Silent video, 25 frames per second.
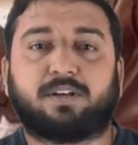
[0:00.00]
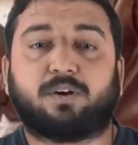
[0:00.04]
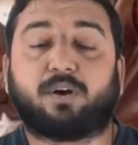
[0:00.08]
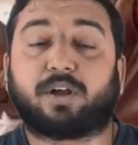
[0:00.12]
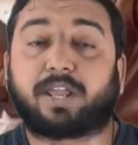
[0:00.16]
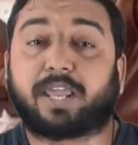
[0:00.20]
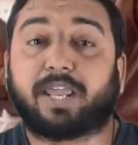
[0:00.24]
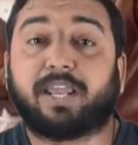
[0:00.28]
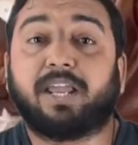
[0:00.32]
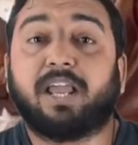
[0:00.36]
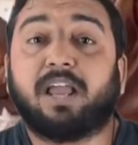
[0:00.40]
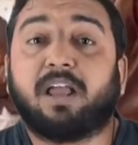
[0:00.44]

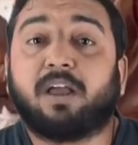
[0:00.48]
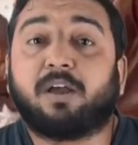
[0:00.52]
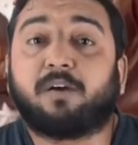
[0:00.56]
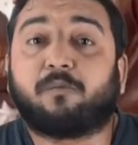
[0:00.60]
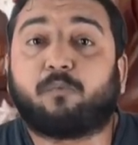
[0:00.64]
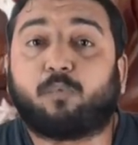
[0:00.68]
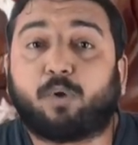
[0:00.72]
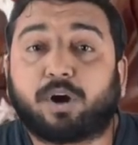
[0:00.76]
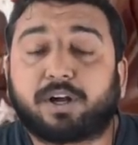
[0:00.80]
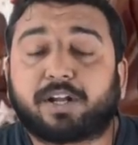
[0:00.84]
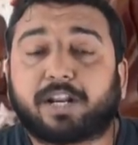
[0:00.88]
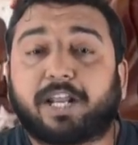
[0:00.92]
Okay.
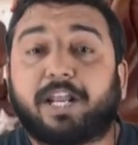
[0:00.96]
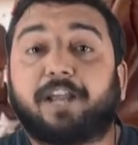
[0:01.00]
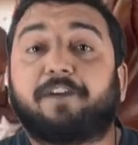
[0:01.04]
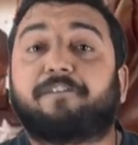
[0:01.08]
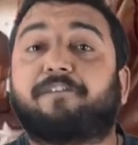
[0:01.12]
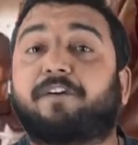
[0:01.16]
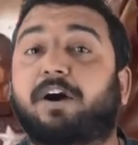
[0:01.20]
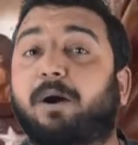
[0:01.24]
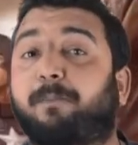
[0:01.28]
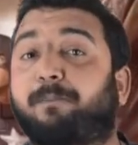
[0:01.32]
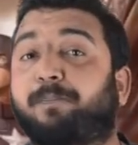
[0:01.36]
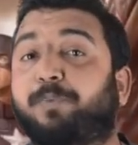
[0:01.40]
What
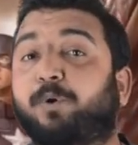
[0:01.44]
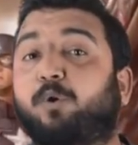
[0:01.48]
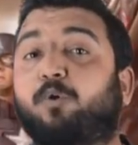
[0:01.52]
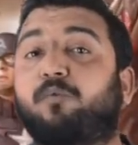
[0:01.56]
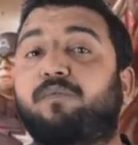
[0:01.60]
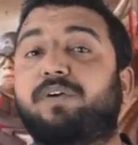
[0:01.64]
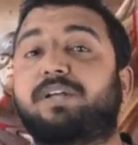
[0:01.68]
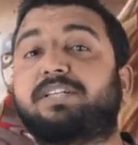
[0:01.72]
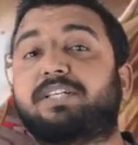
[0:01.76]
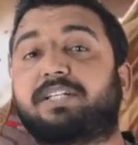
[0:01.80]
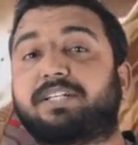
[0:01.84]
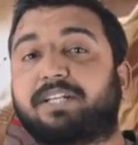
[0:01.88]
if a pure
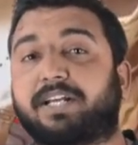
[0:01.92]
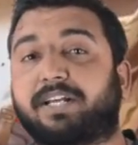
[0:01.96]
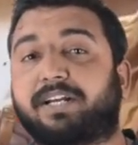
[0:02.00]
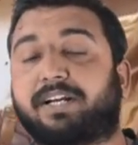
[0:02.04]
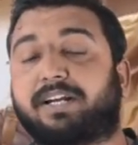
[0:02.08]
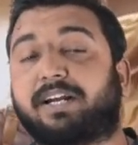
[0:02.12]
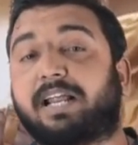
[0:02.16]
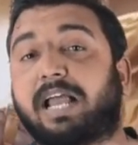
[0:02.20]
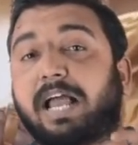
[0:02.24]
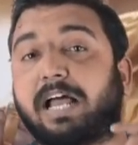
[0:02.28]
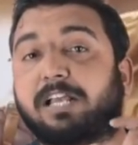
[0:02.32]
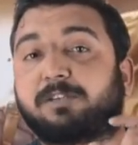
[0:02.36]

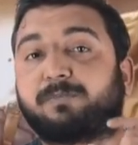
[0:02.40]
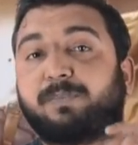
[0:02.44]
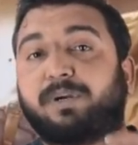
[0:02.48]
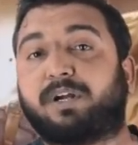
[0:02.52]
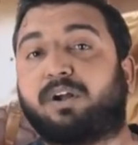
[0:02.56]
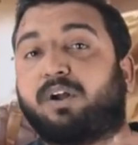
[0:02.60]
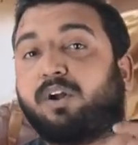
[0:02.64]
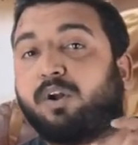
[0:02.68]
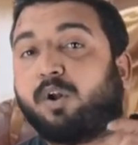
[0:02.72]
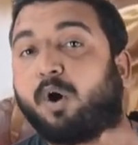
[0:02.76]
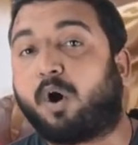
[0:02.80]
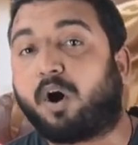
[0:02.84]
vegetarian has
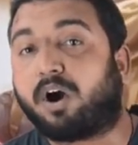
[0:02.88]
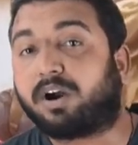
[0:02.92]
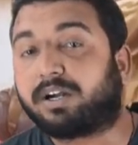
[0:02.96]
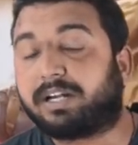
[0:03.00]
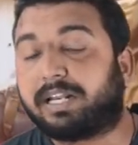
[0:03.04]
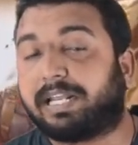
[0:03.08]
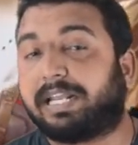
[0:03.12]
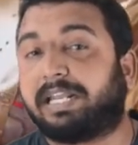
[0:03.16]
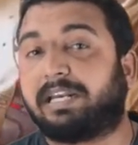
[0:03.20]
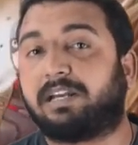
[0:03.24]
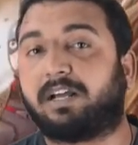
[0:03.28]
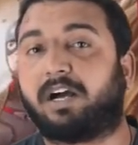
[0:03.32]
been
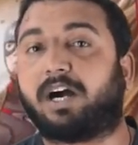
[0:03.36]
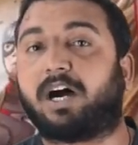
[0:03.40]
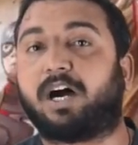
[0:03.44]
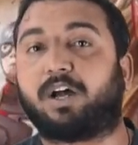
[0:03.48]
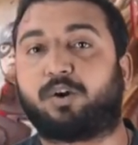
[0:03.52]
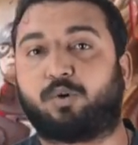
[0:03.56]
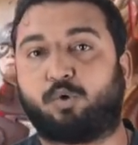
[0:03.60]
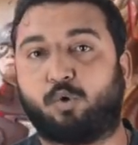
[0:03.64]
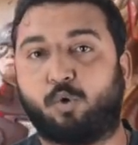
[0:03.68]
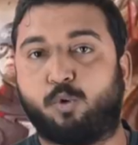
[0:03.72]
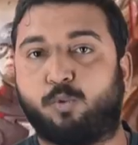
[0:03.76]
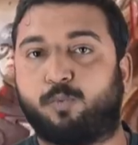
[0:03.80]
locked in
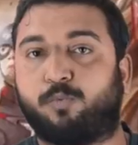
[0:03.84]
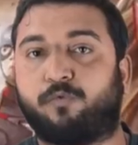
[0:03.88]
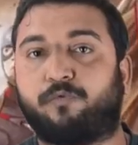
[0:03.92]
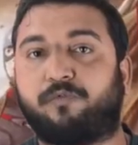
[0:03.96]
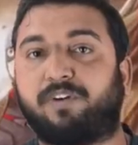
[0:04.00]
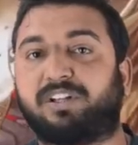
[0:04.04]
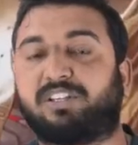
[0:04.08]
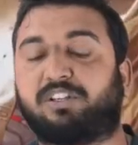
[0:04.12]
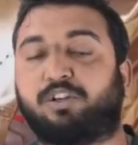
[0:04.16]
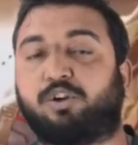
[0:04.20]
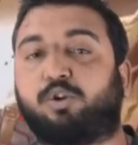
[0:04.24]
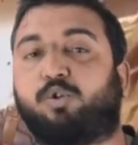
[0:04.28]
a room
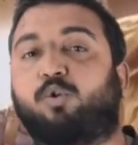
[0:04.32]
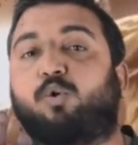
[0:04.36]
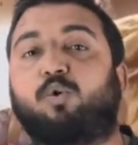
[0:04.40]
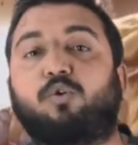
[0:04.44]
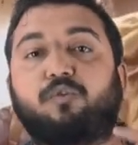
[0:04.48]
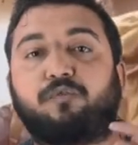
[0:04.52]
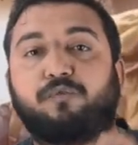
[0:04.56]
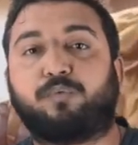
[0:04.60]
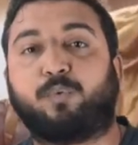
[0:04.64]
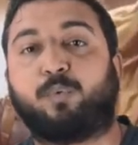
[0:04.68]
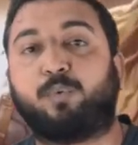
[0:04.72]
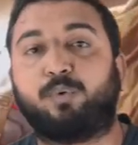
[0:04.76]
with no
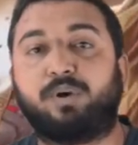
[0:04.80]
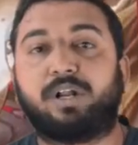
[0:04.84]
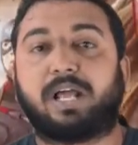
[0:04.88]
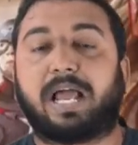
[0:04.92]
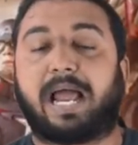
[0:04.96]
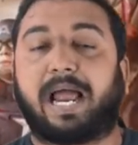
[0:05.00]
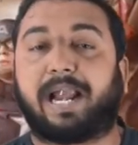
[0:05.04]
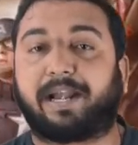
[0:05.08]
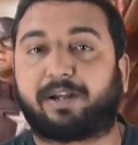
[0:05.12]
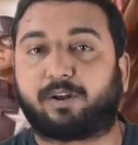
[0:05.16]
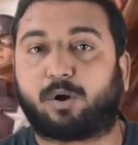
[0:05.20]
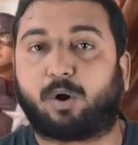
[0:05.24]
food
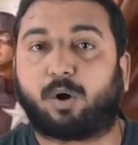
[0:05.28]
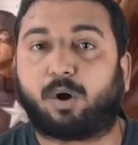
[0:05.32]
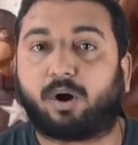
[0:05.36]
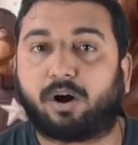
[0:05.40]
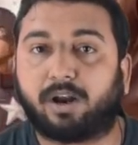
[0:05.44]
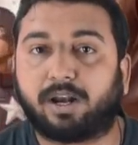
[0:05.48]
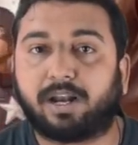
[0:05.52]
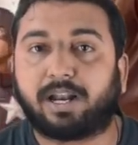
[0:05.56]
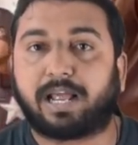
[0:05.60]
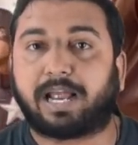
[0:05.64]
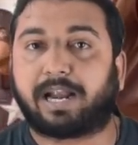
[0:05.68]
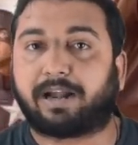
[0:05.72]
at
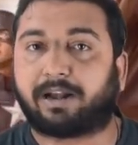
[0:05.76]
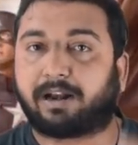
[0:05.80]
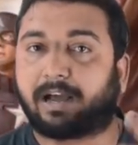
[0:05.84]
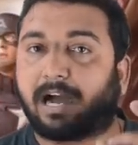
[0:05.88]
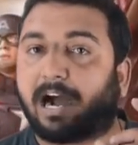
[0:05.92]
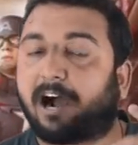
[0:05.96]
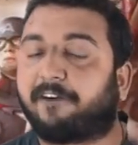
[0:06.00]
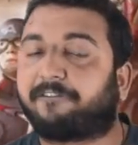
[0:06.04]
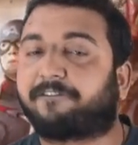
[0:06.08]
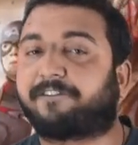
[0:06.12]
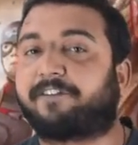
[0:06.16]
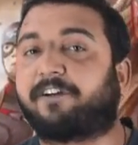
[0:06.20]
all, and
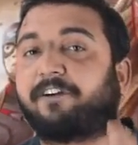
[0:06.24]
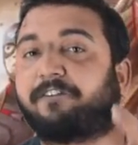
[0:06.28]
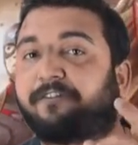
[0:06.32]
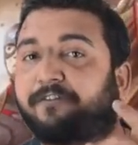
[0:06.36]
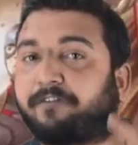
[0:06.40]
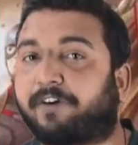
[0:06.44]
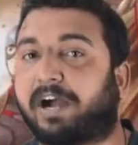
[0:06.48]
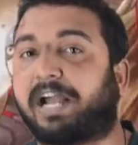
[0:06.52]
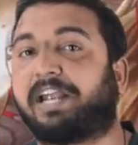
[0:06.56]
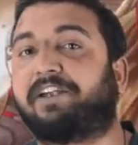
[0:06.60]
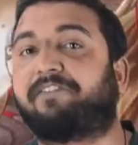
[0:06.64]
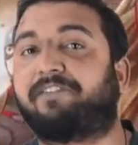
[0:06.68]
after
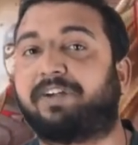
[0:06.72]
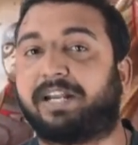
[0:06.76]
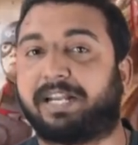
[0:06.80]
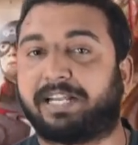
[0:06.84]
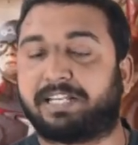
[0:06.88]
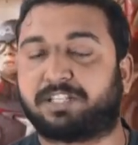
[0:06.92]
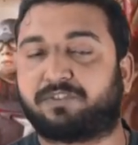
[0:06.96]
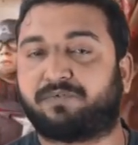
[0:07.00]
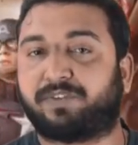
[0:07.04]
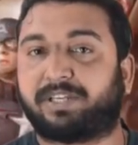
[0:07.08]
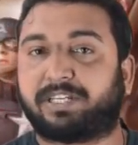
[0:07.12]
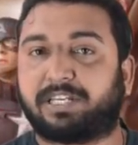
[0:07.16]
5
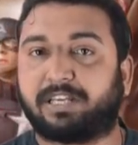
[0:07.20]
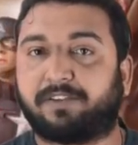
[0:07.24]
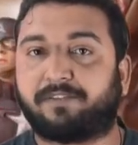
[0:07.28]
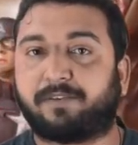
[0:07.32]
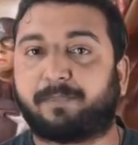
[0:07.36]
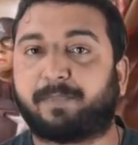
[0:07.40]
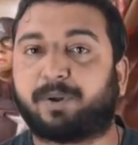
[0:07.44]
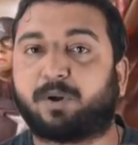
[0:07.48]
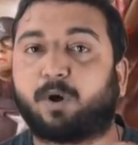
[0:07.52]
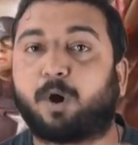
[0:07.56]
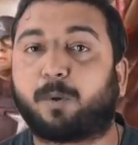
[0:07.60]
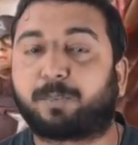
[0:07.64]
days we give
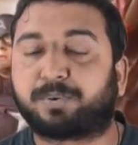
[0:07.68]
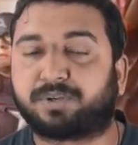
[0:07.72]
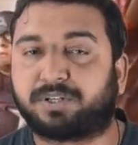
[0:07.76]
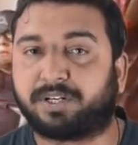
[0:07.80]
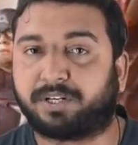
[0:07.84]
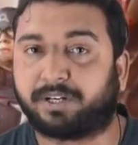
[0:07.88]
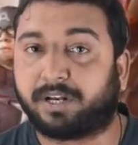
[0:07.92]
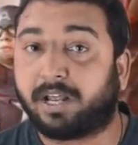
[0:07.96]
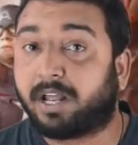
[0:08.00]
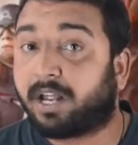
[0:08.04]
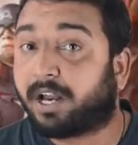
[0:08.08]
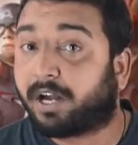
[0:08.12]
him an
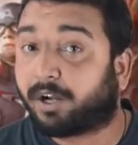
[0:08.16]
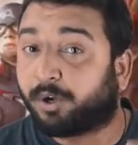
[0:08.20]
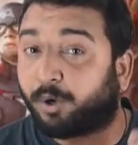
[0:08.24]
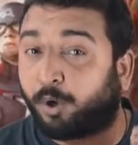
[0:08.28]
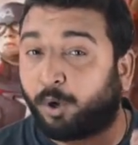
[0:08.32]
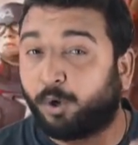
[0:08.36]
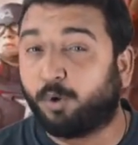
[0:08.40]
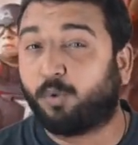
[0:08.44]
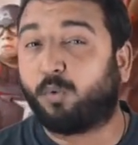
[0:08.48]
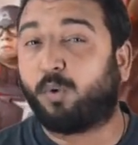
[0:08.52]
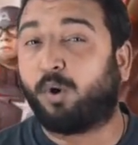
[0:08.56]
option, do you